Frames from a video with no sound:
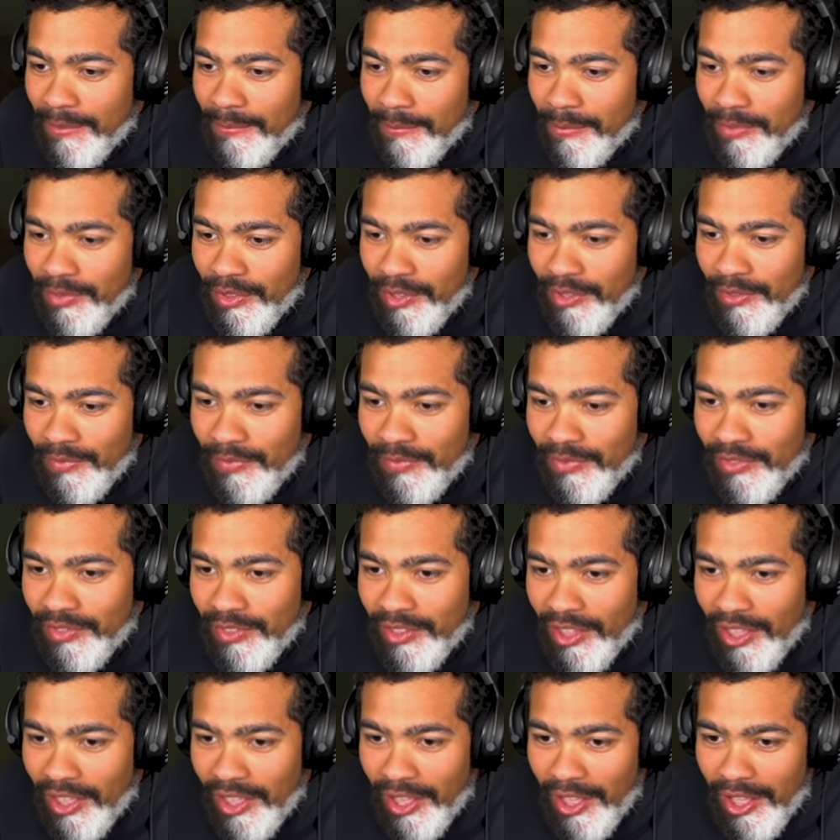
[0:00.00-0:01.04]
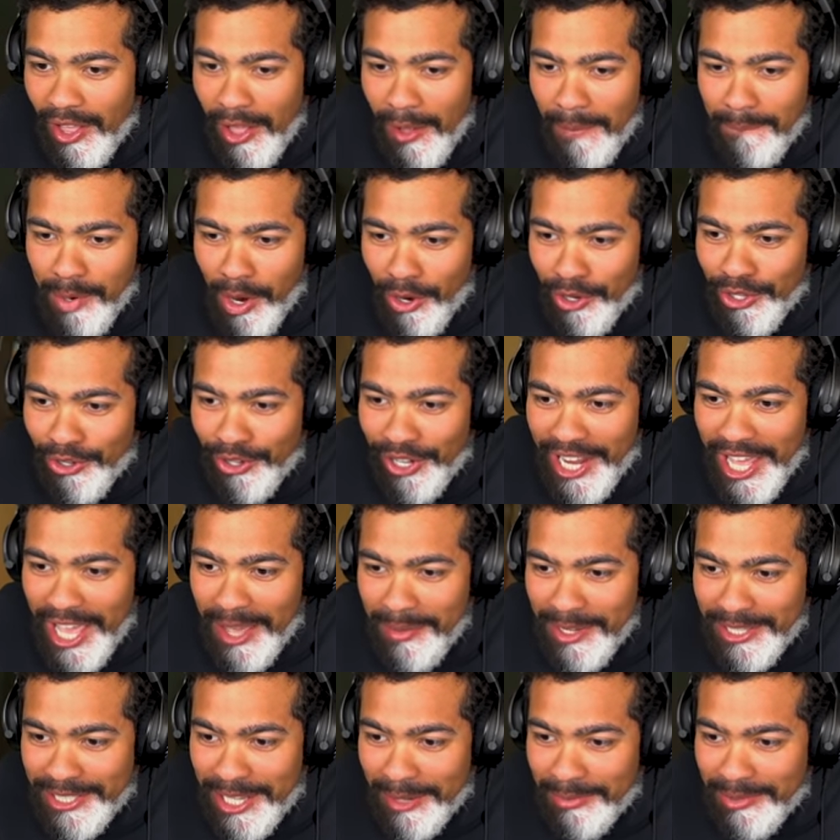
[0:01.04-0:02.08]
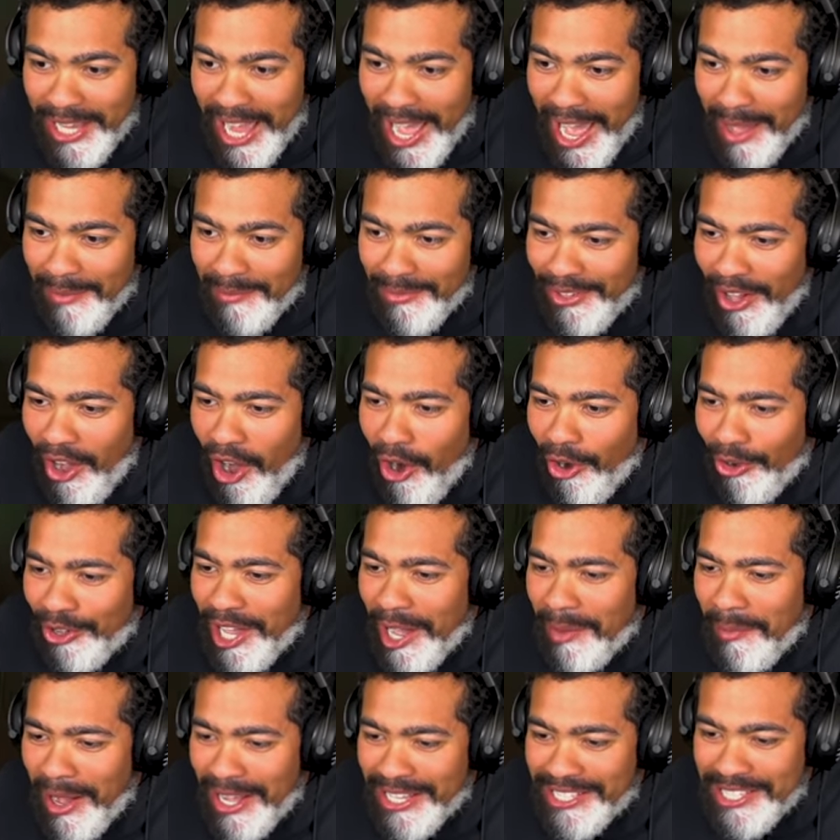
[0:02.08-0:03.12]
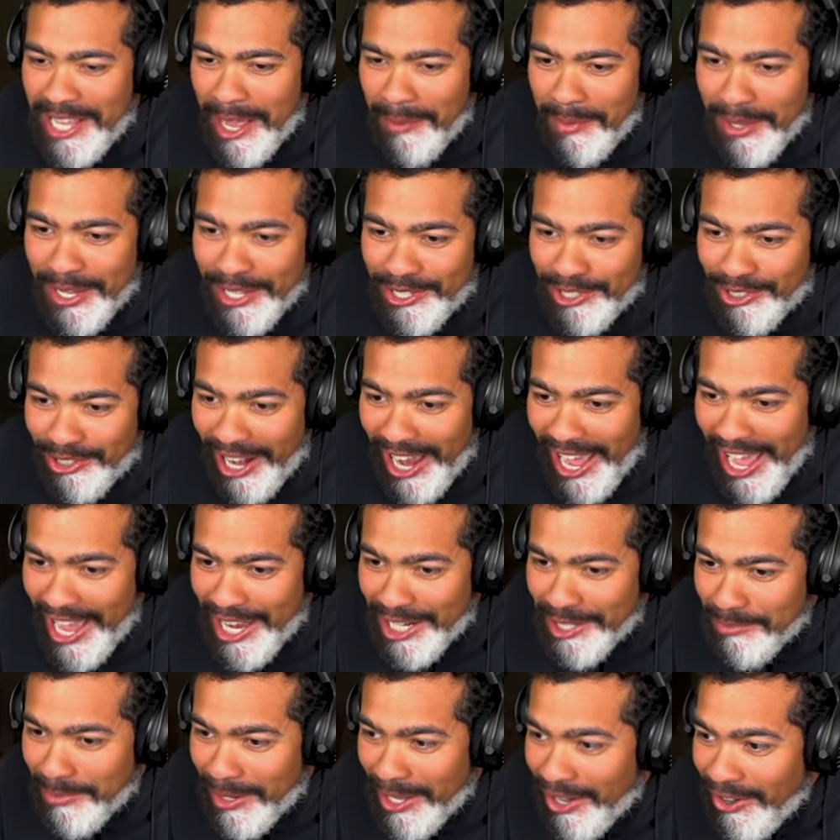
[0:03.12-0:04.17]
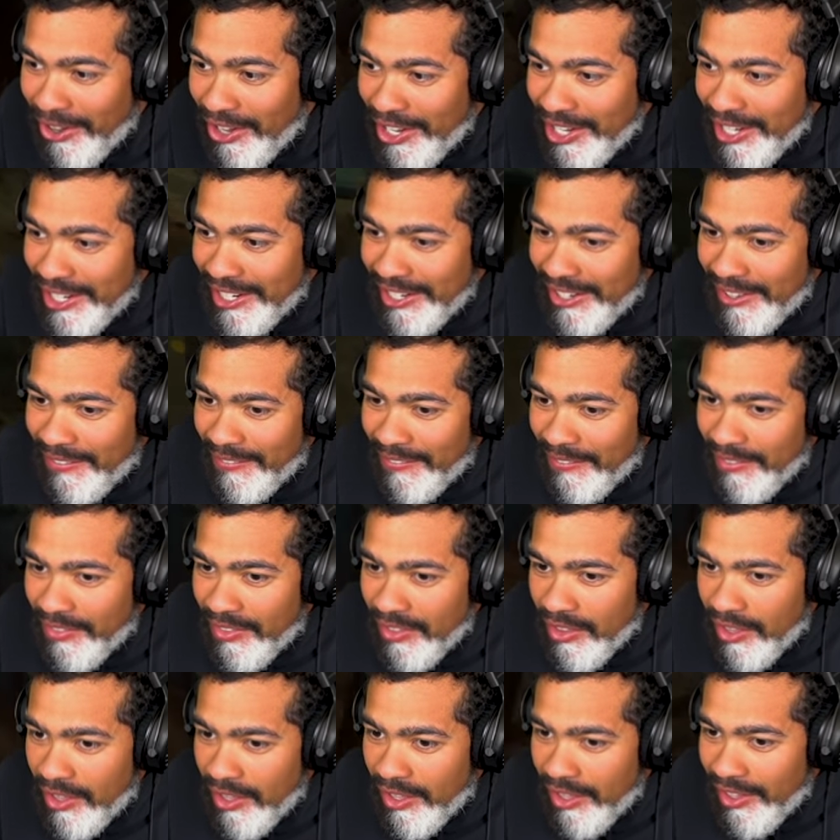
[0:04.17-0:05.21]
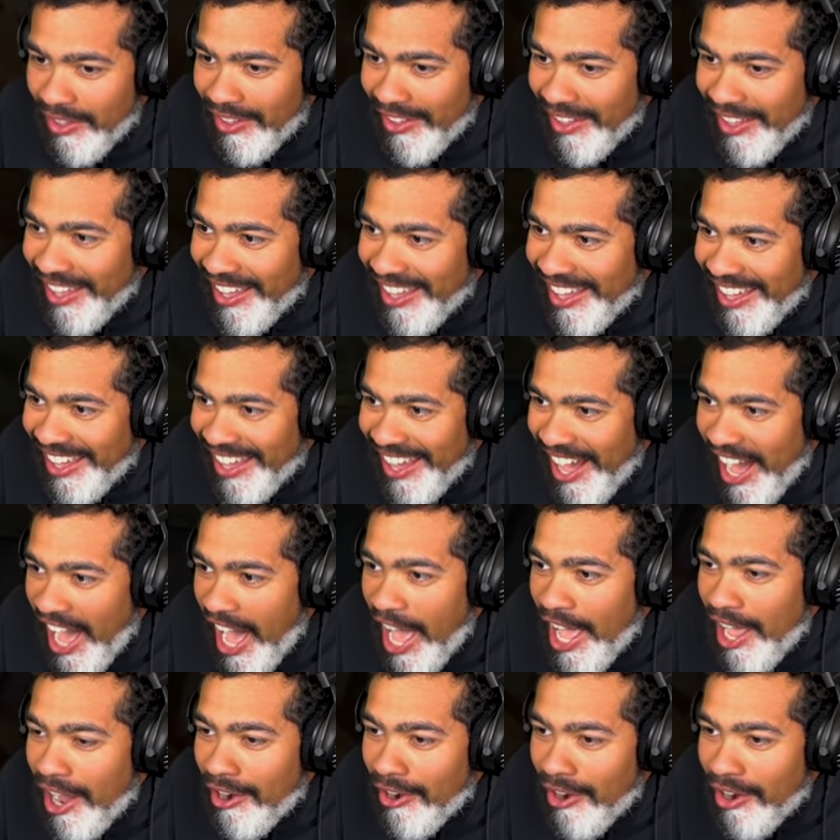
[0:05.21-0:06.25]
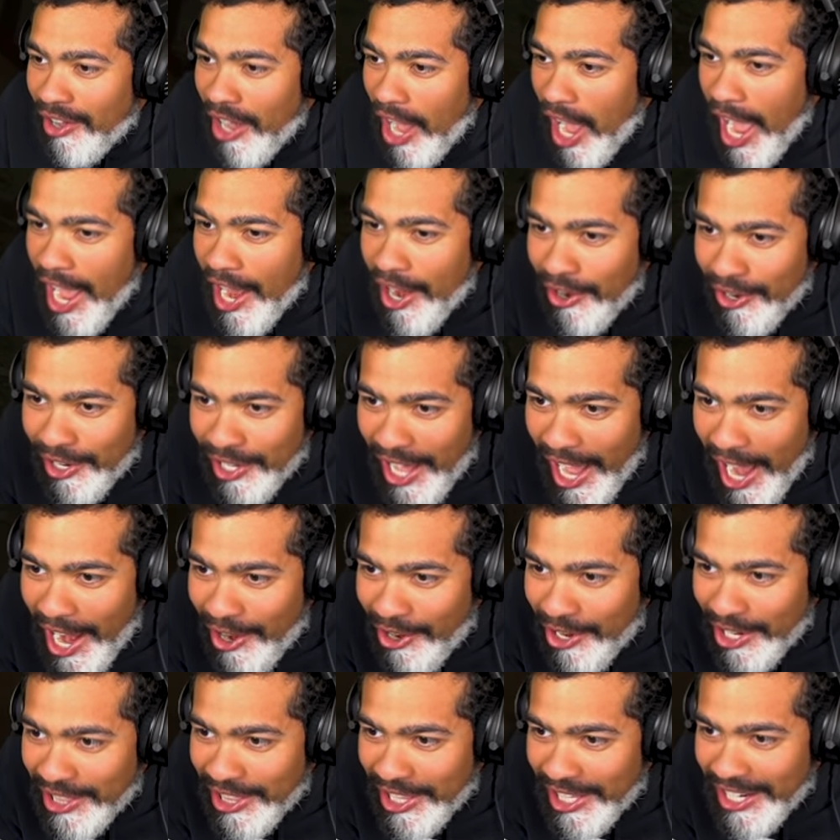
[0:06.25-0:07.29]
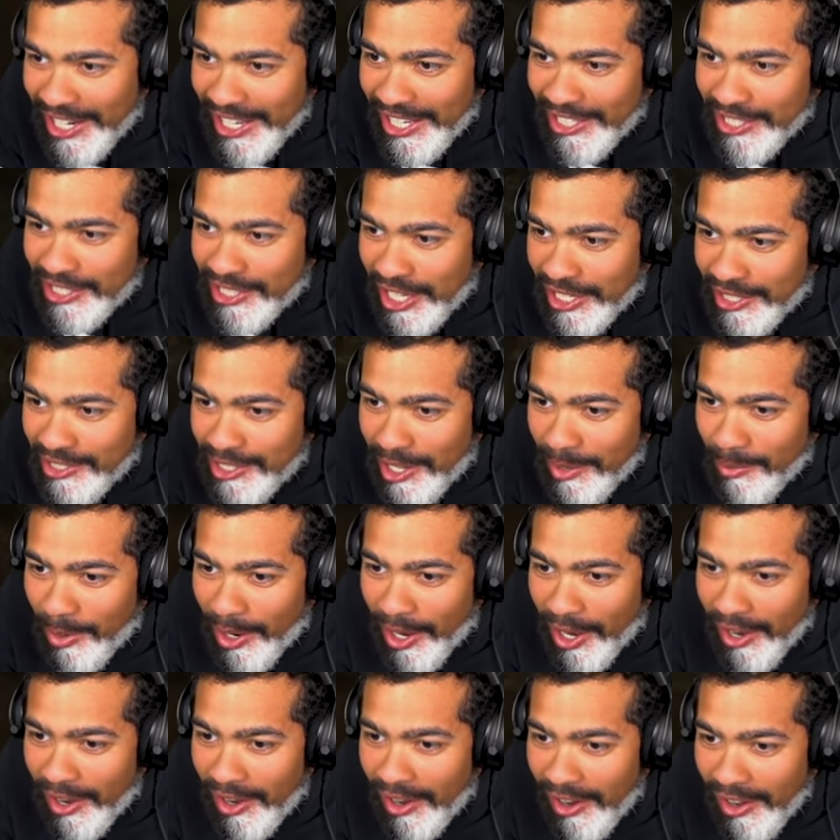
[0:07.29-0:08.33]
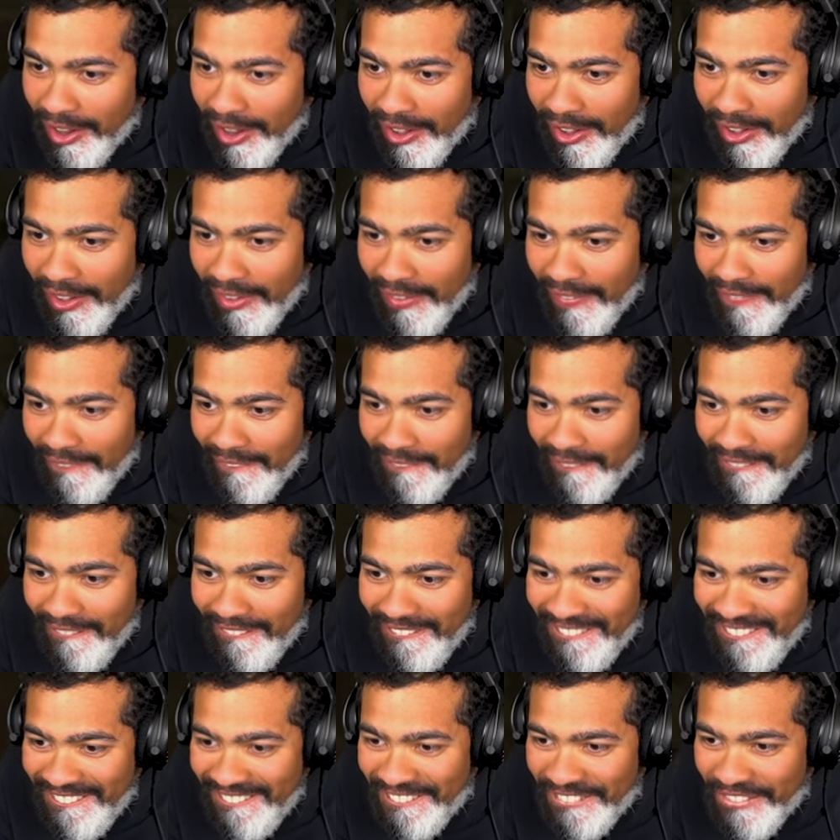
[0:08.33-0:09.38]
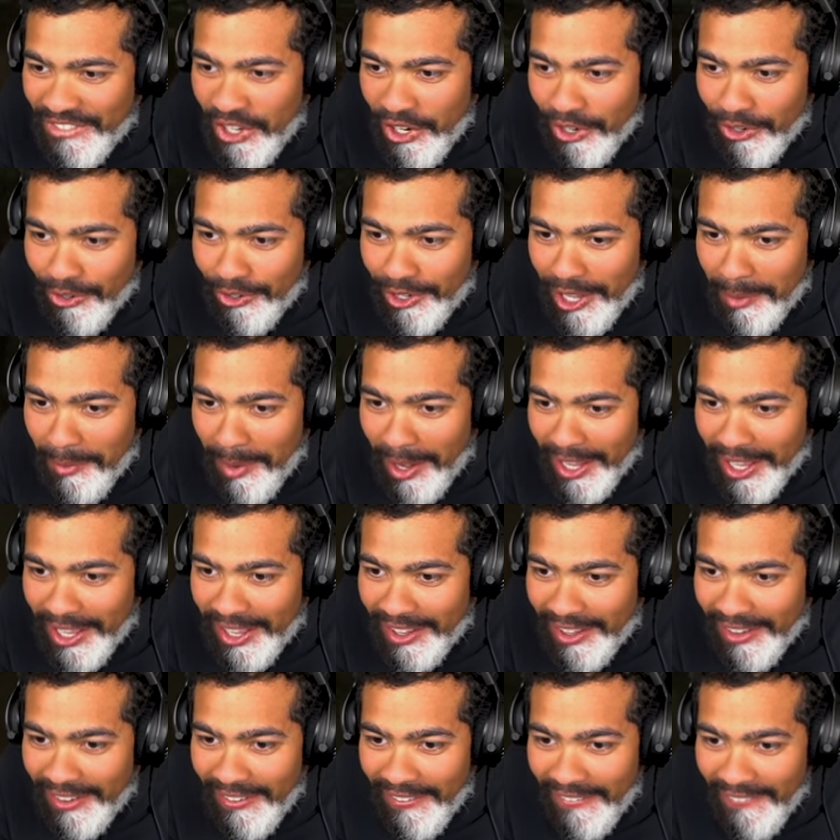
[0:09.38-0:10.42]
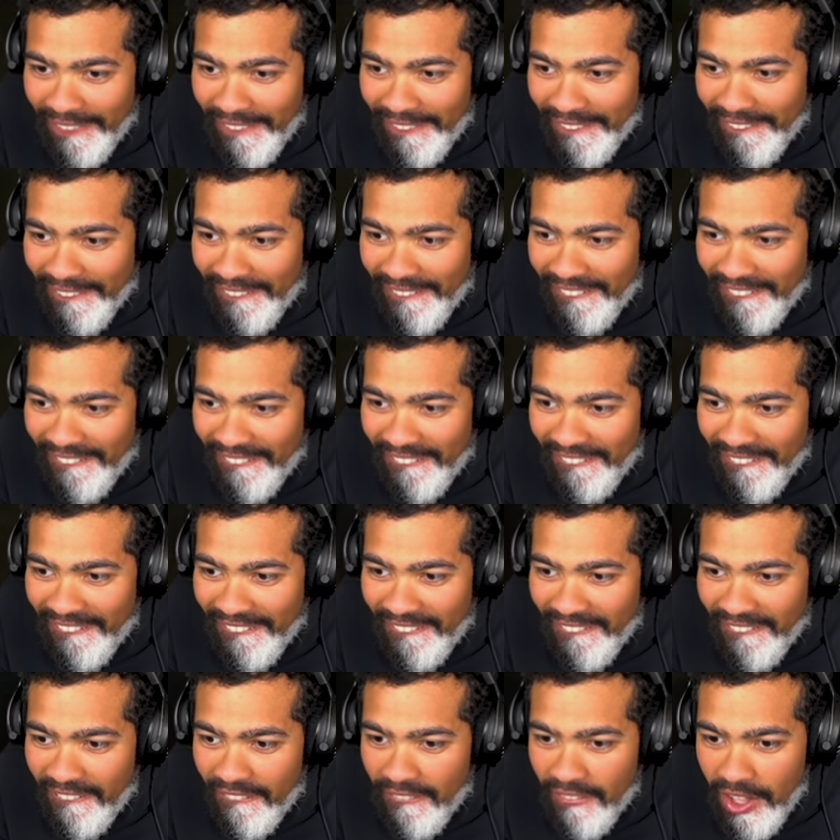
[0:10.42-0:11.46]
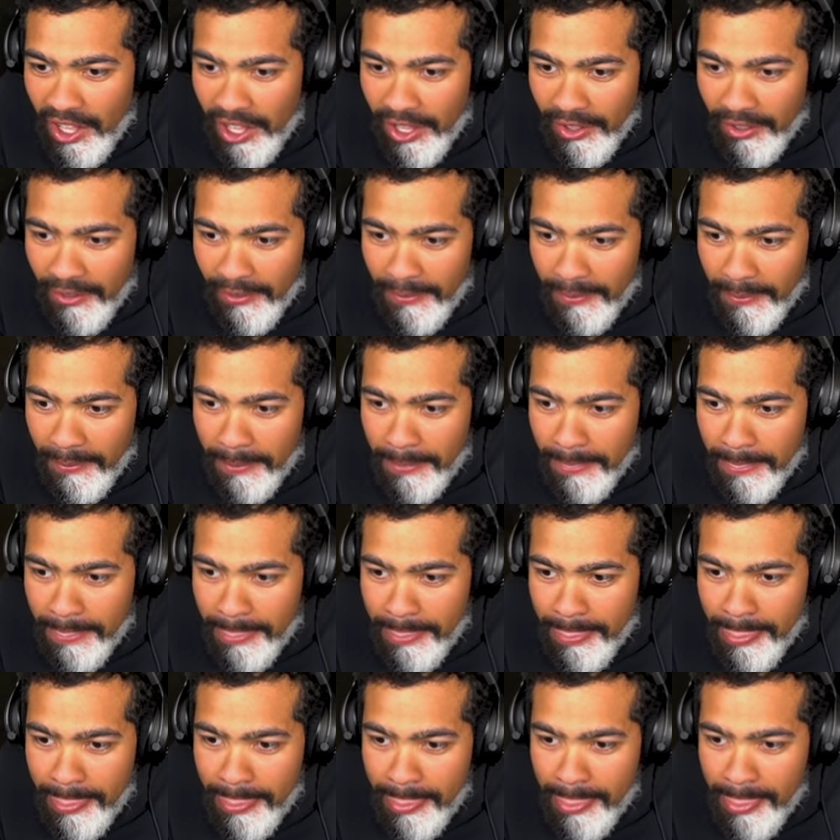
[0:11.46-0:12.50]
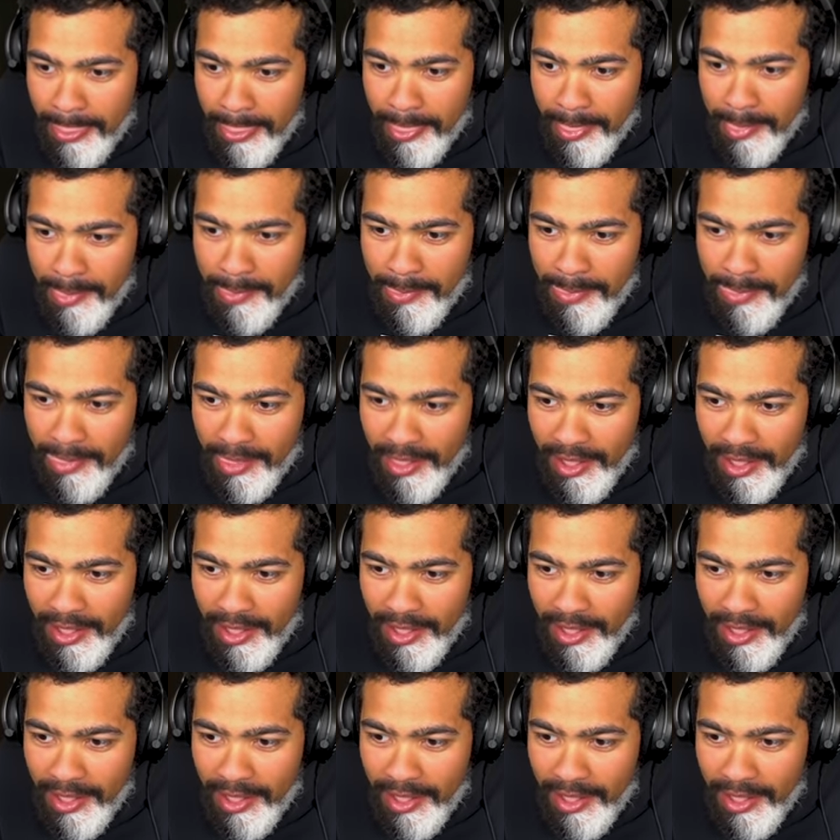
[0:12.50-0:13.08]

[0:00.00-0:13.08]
Bro, you gonna hit me sometime? Oh, come on, stop being trash, bro. I'm gonna start another ritual, I guess. I, I, I, I already I already lit an incense over somewhere. these quick time events. Oh, okay. Dude, gotcha. come on. So honestly, we just need a nail? Sam, go help John, dude.